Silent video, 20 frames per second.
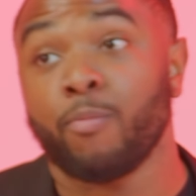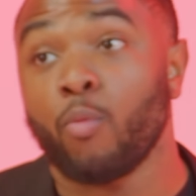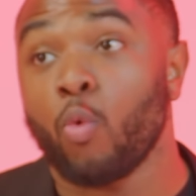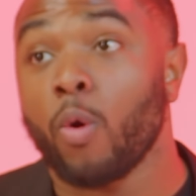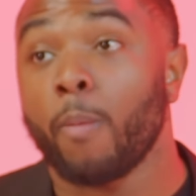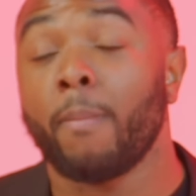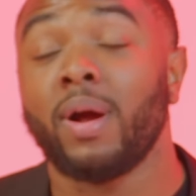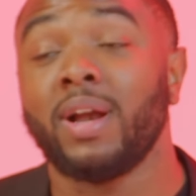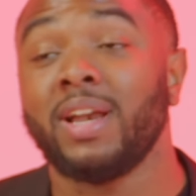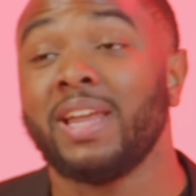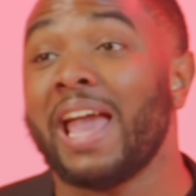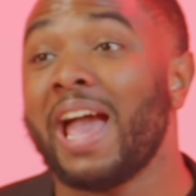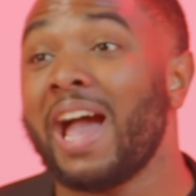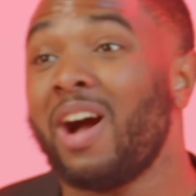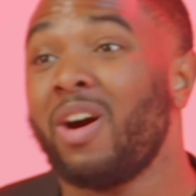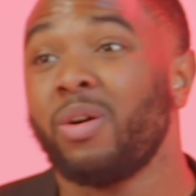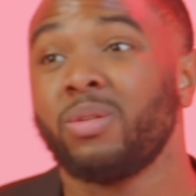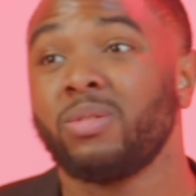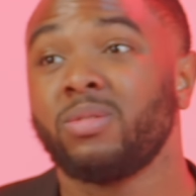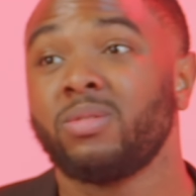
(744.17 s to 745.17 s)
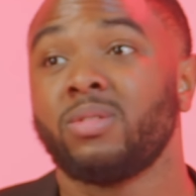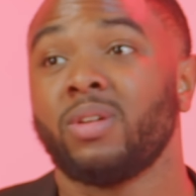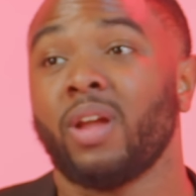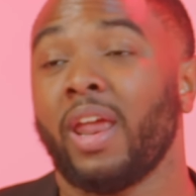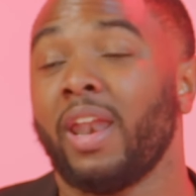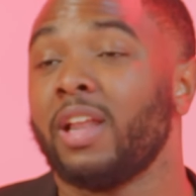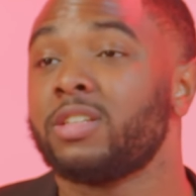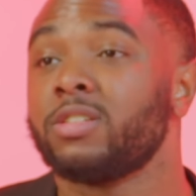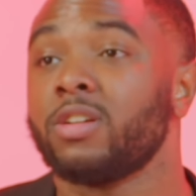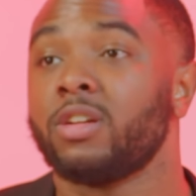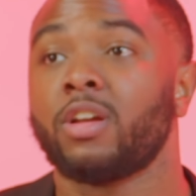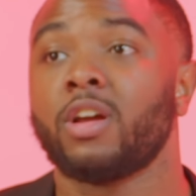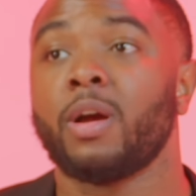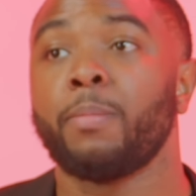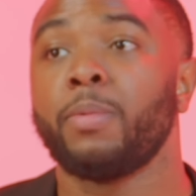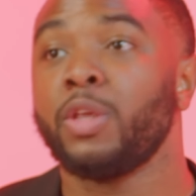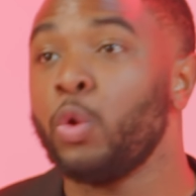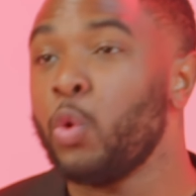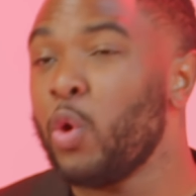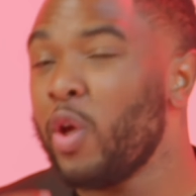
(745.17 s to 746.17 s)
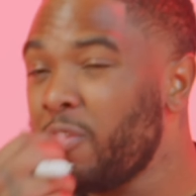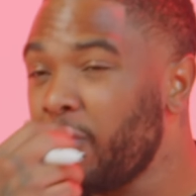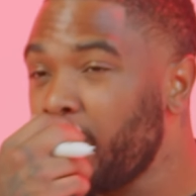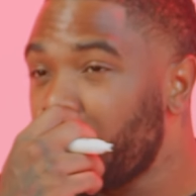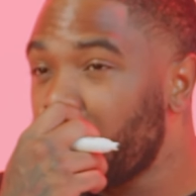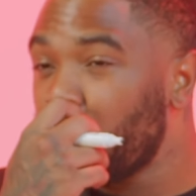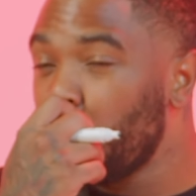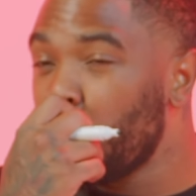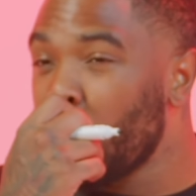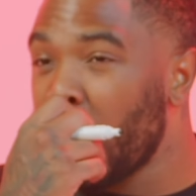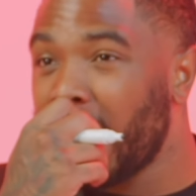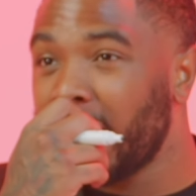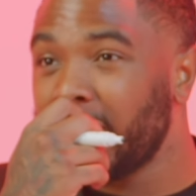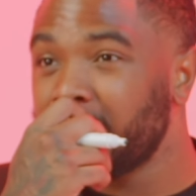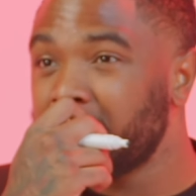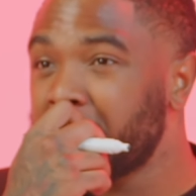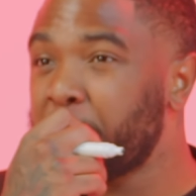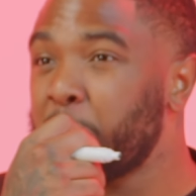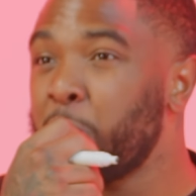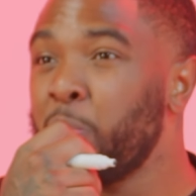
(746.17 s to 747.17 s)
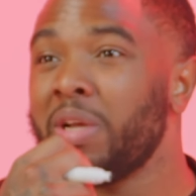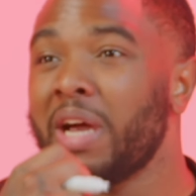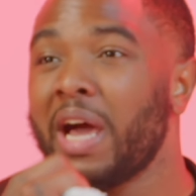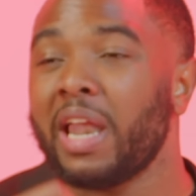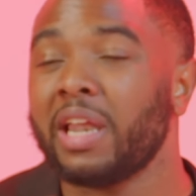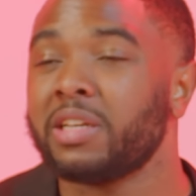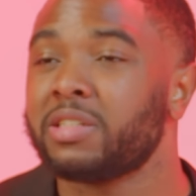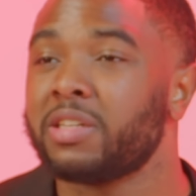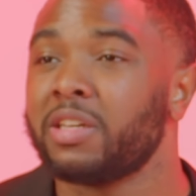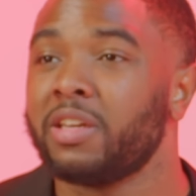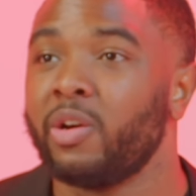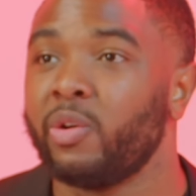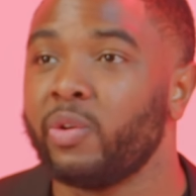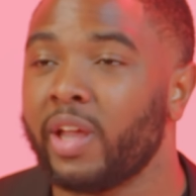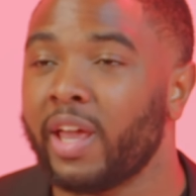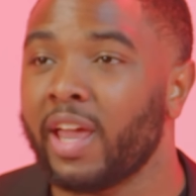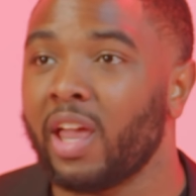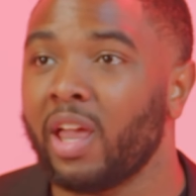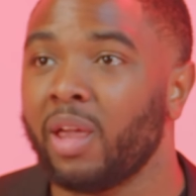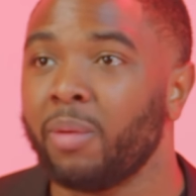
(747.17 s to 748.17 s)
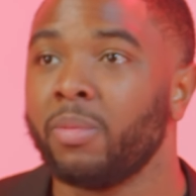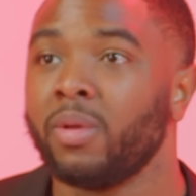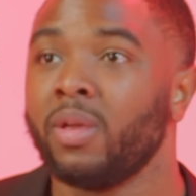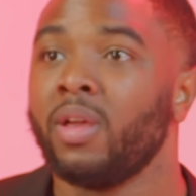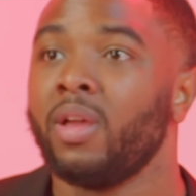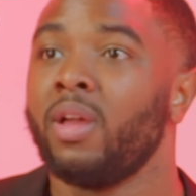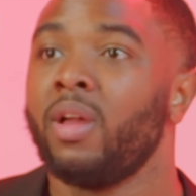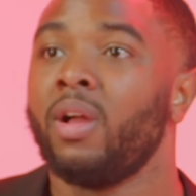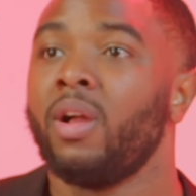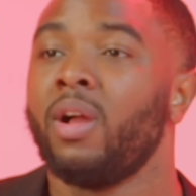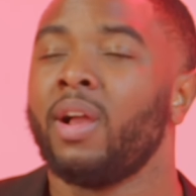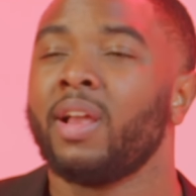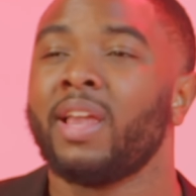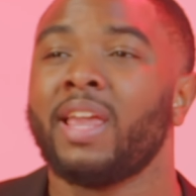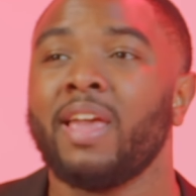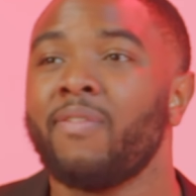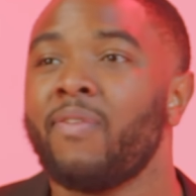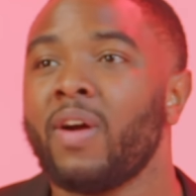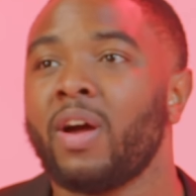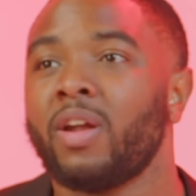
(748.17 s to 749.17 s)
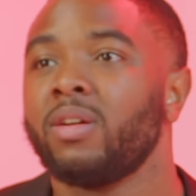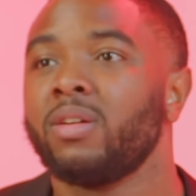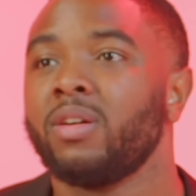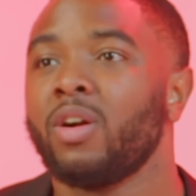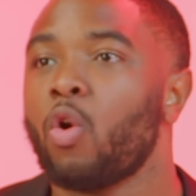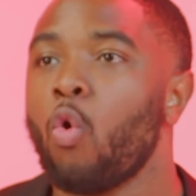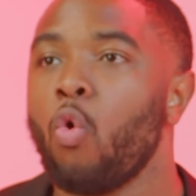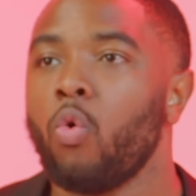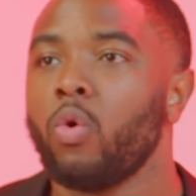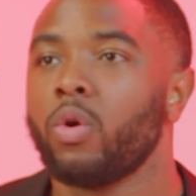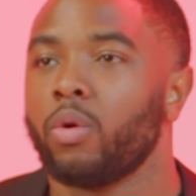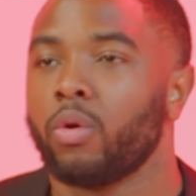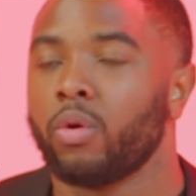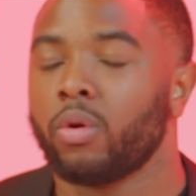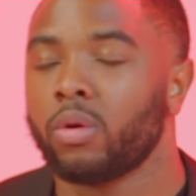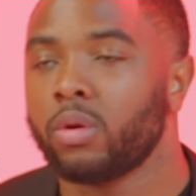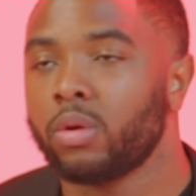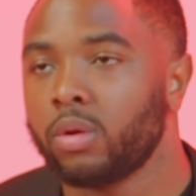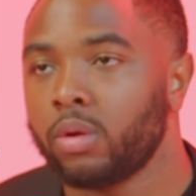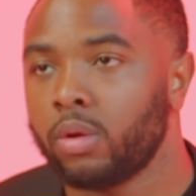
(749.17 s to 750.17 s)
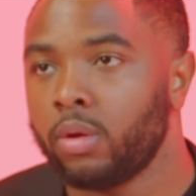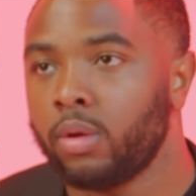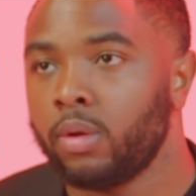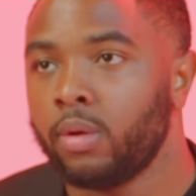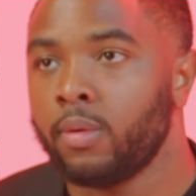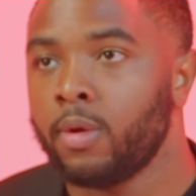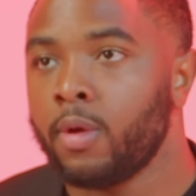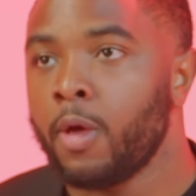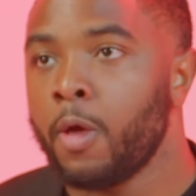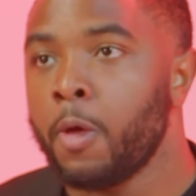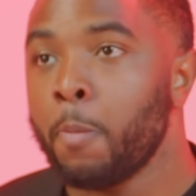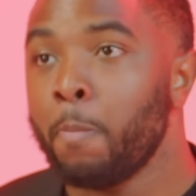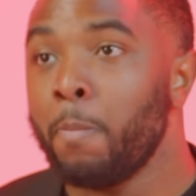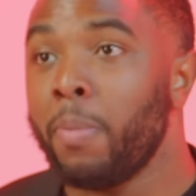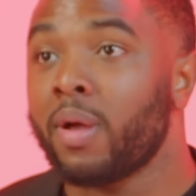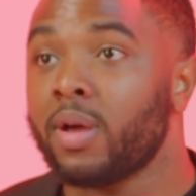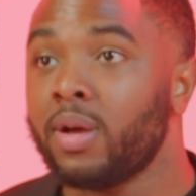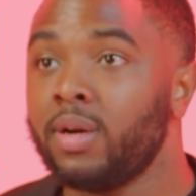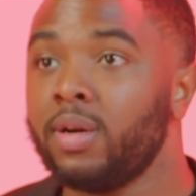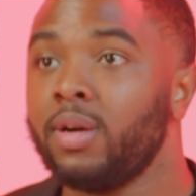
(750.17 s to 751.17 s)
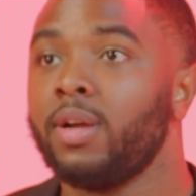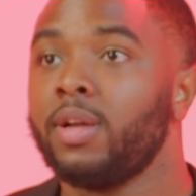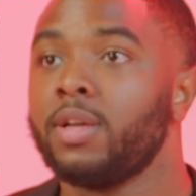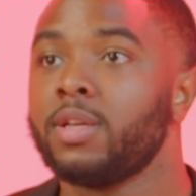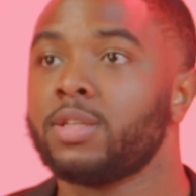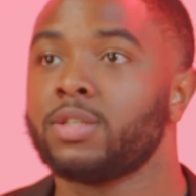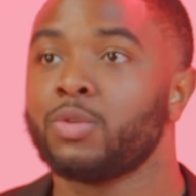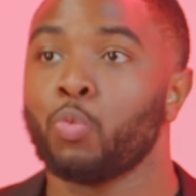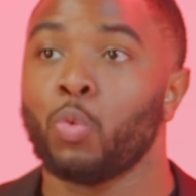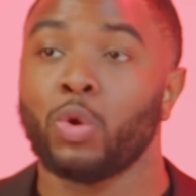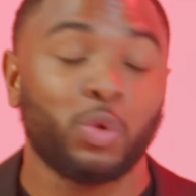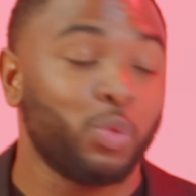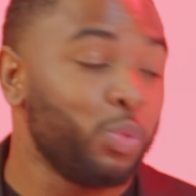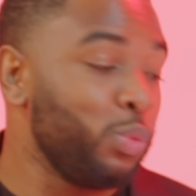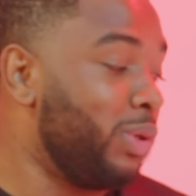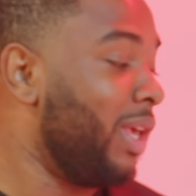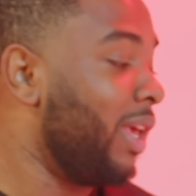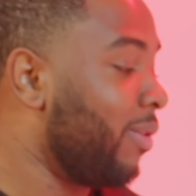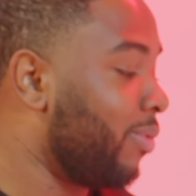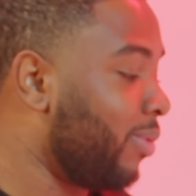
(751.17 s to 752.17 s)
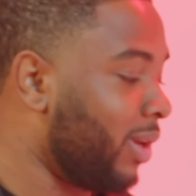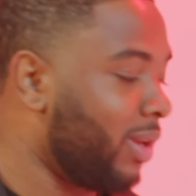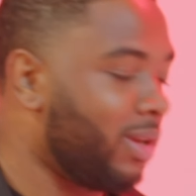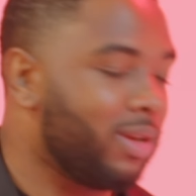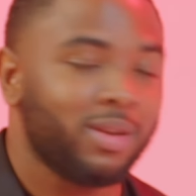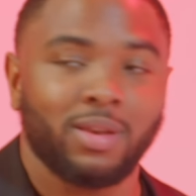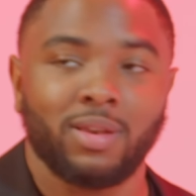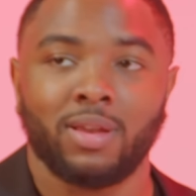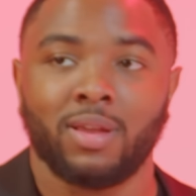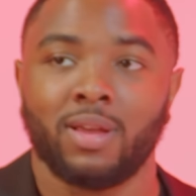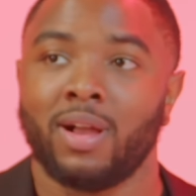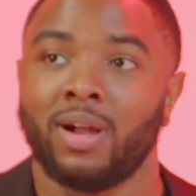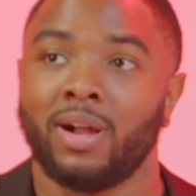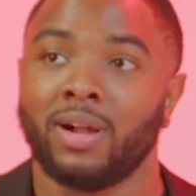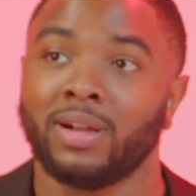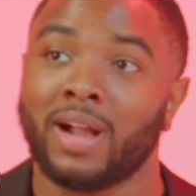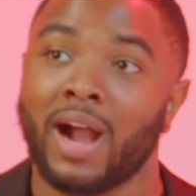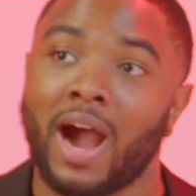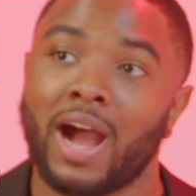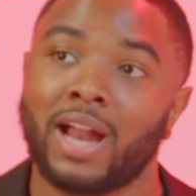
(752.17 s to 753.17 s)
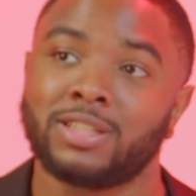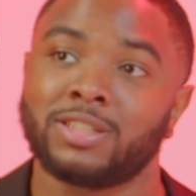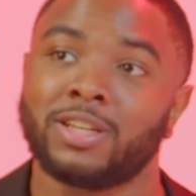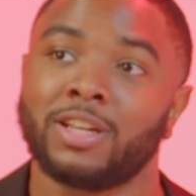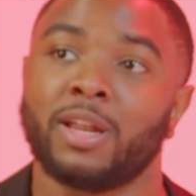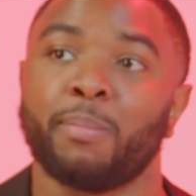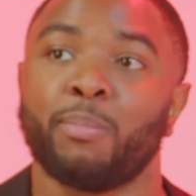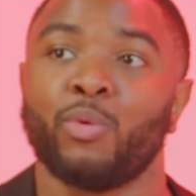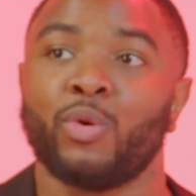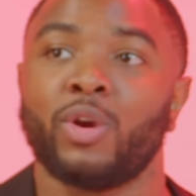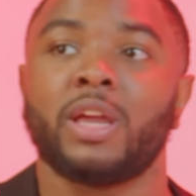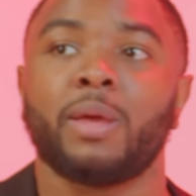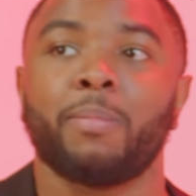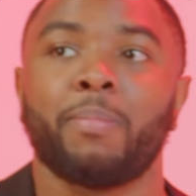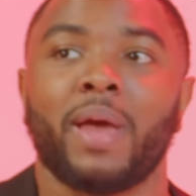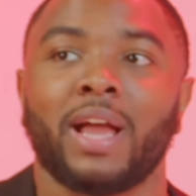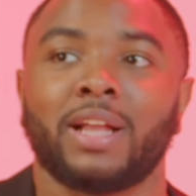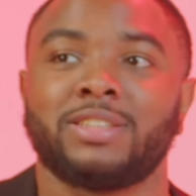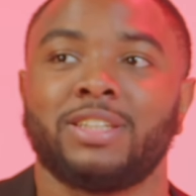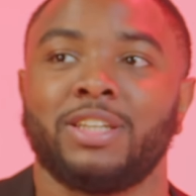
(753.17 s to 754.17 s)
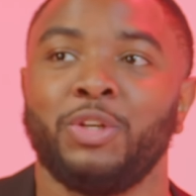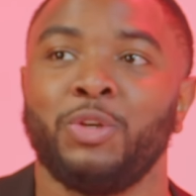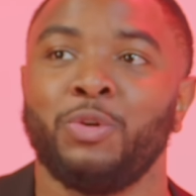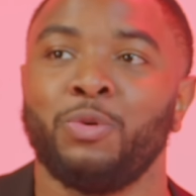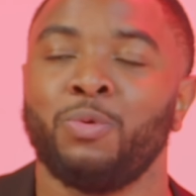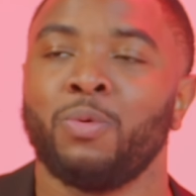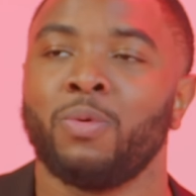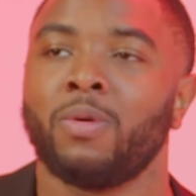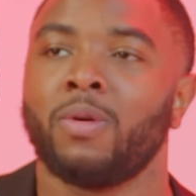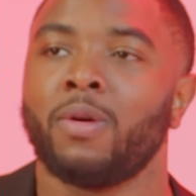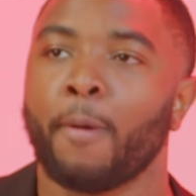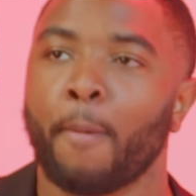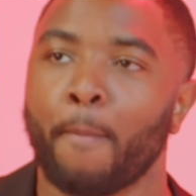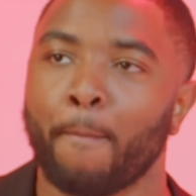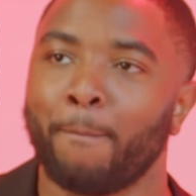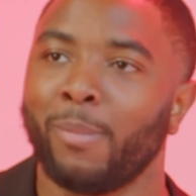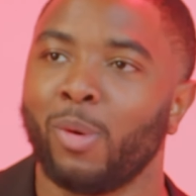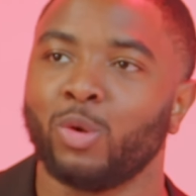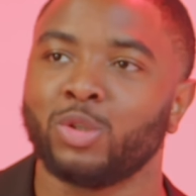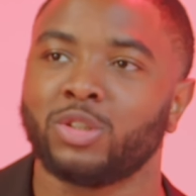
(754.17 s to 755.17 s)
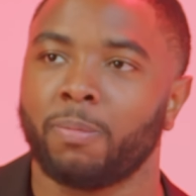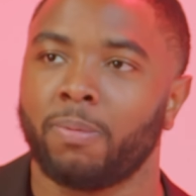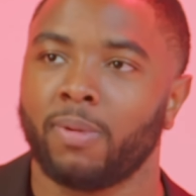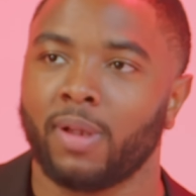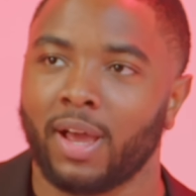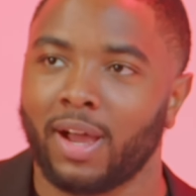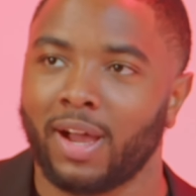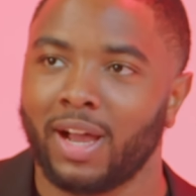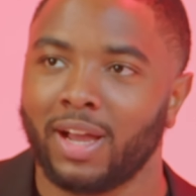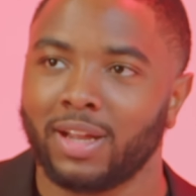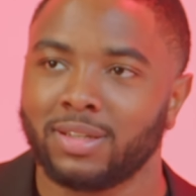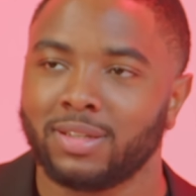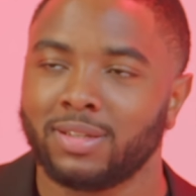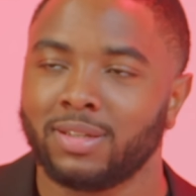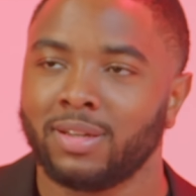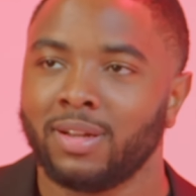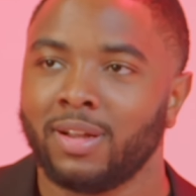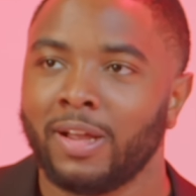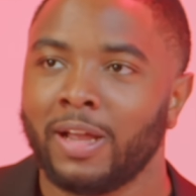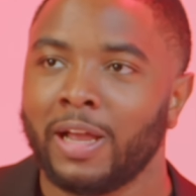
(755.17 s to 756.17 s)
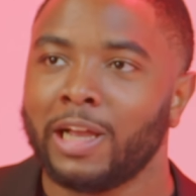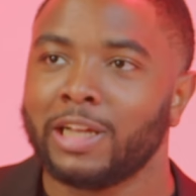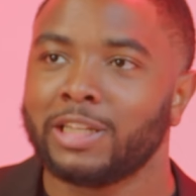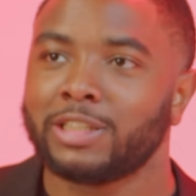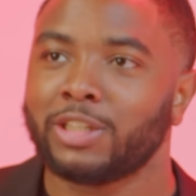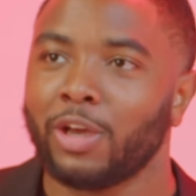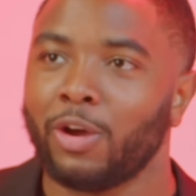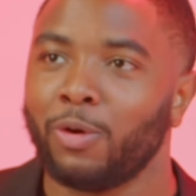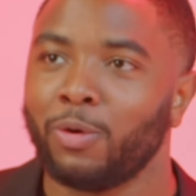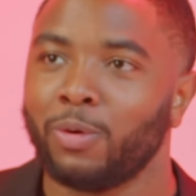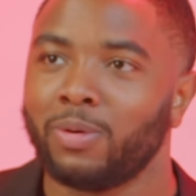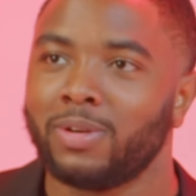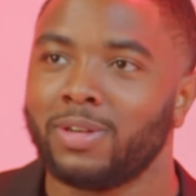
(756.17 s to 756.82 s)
more money out and it's going to come to you. Even if you got $2 to your name, give out a quarter. Because when you give it, God is going to bring it back to you multiplied. So